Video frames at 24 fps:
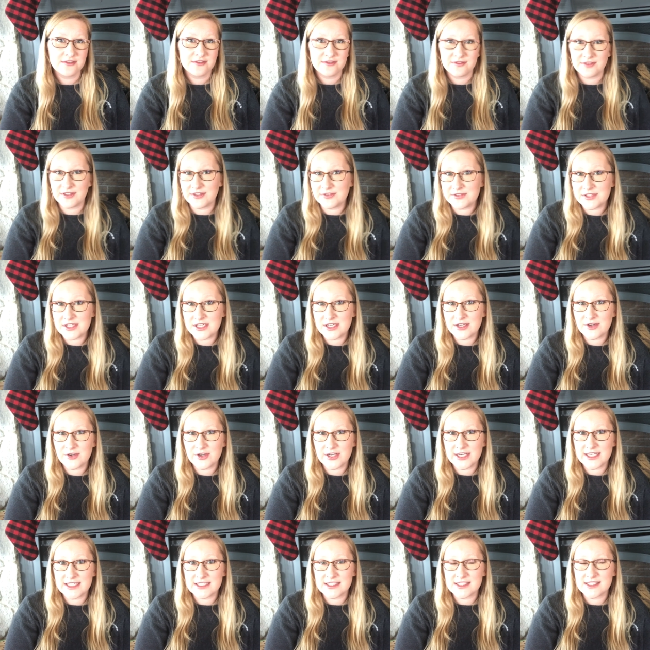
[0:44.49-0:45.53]
50
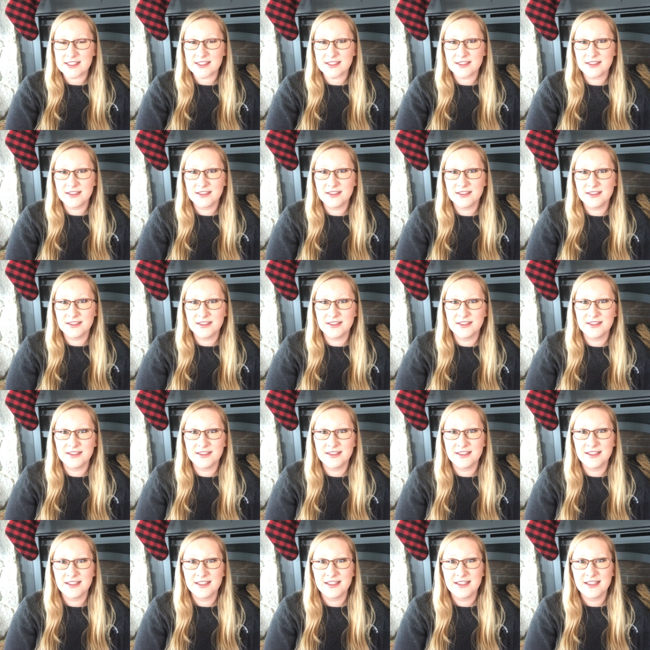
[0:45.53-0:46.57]
degrees?
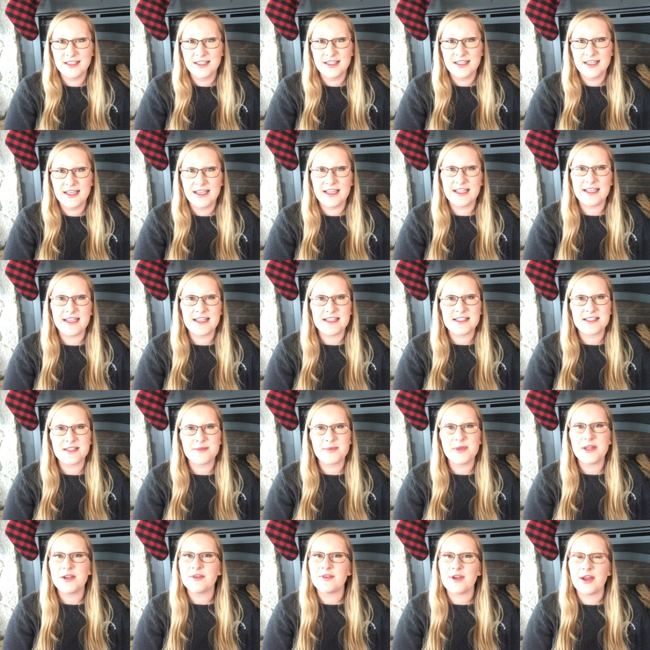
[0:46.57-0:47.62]
It needs to
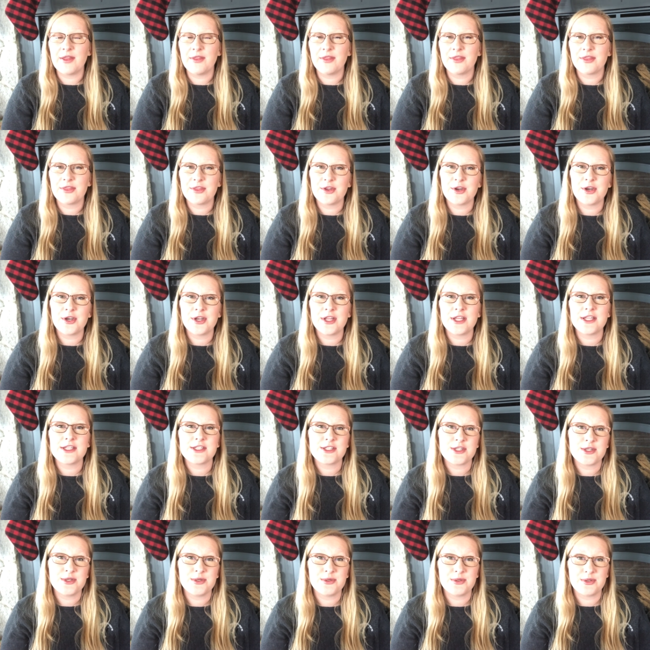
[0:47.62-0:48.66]
be around
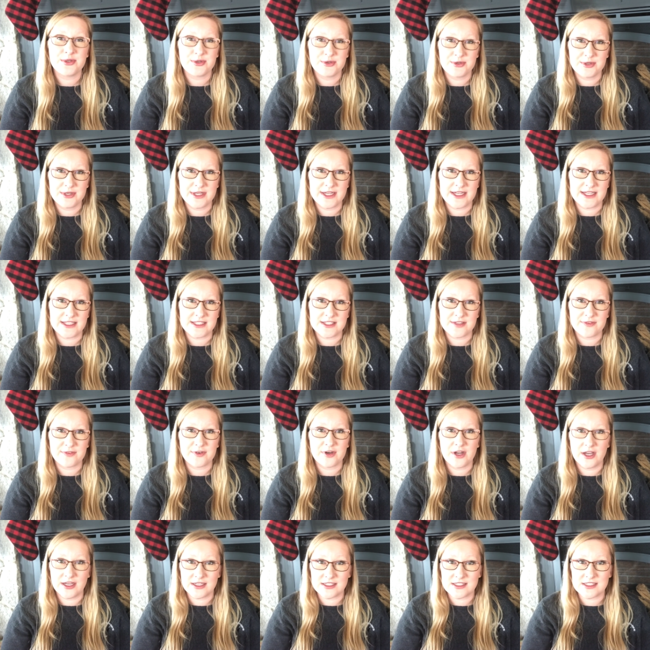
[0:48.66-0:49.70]
32 degrees
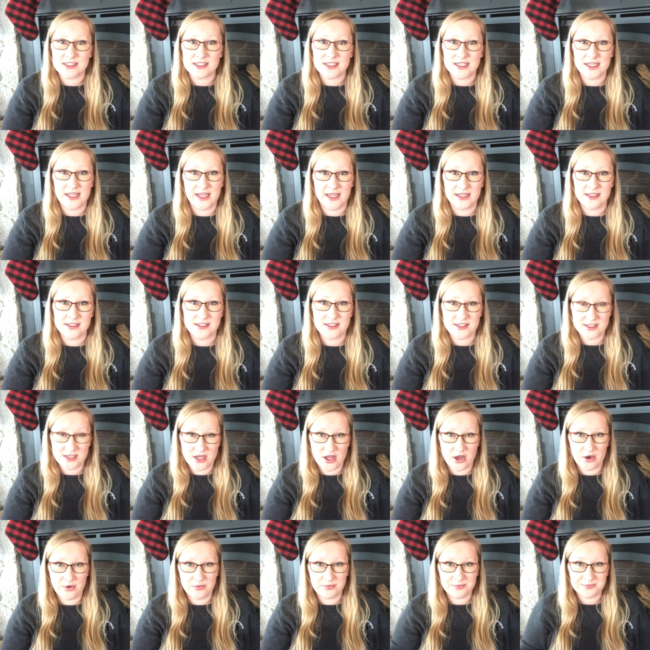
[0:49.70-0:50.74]
for us to get snow.